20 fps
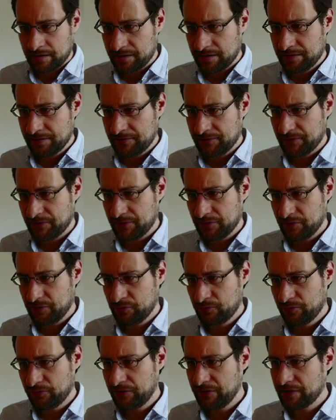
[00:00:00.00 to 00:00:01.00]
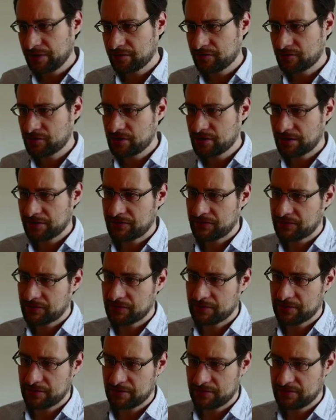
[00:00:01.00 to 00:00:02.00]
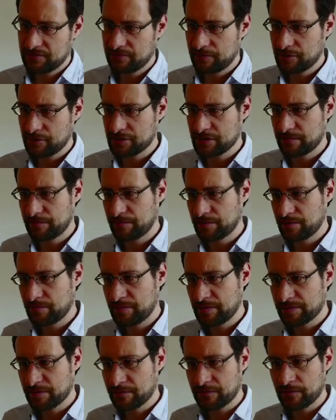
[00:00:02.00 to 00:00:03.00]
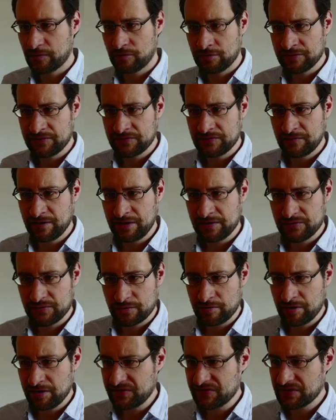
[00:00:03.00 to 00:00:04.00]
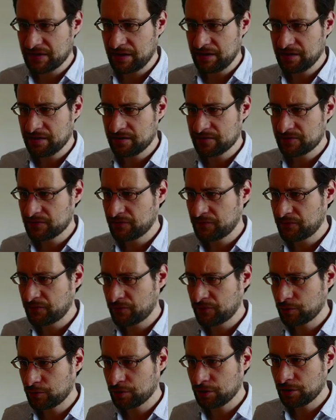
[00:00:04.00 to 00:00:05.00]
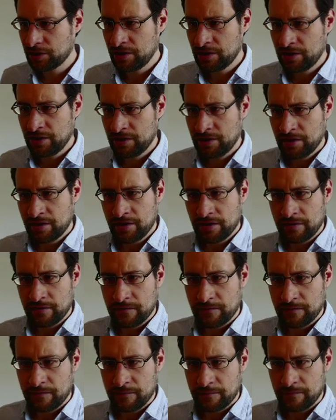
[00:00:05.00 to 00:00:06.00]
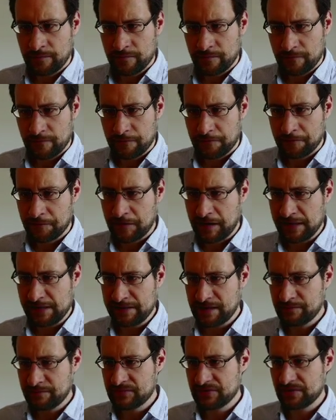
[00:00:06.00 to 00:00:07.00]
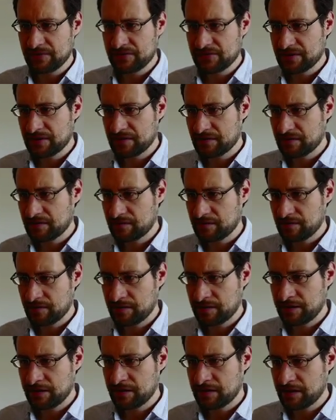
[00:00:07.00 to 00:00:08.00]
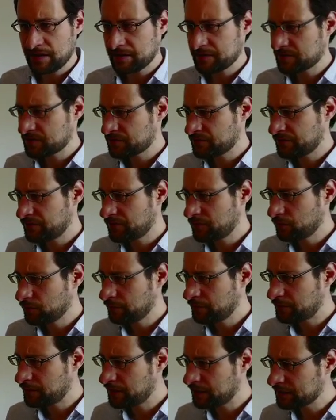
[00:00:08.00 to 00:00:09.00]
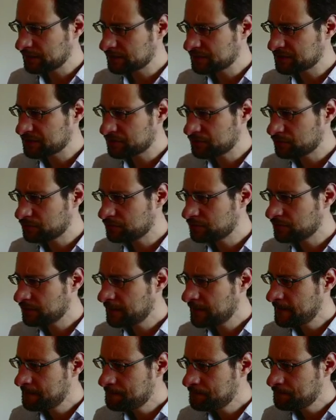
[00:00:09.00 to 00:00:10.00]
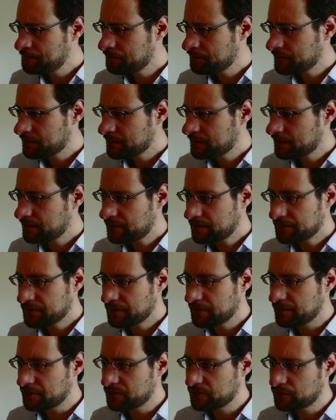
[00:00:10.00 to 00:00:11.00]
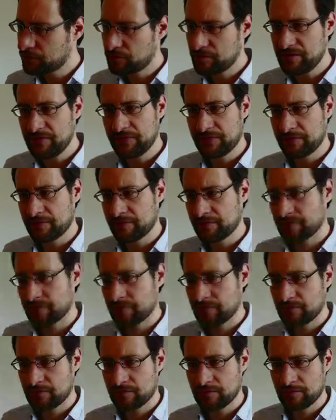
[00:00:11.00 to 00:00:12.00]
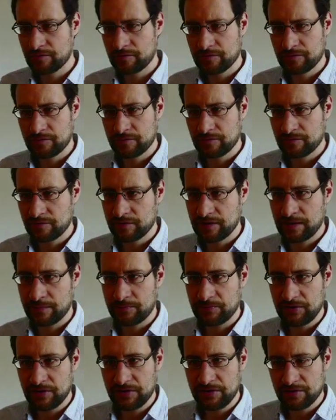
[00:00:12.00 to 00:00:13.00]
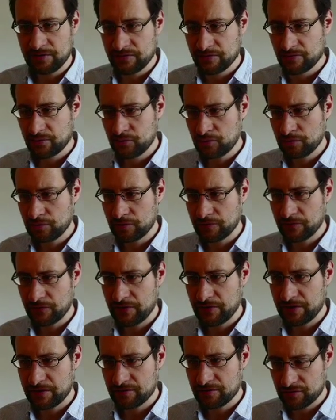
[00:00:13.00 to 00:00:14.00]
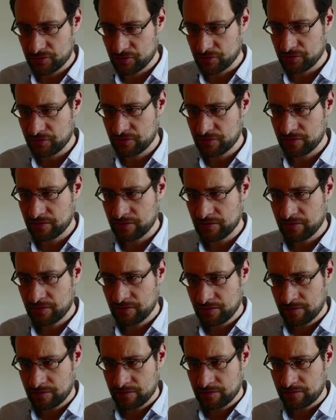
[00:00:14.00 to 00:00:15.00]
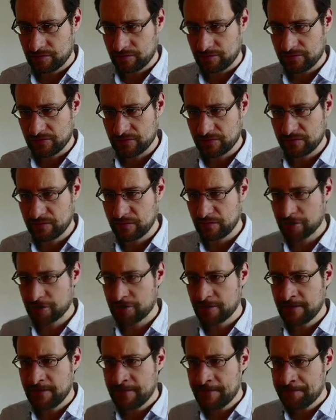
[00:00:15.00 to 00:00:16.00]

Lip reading: is using just the version number, but of course when it's already scanning here the full file names, it gets a full file, so there is no reason updating the whole of that shouldn't also work.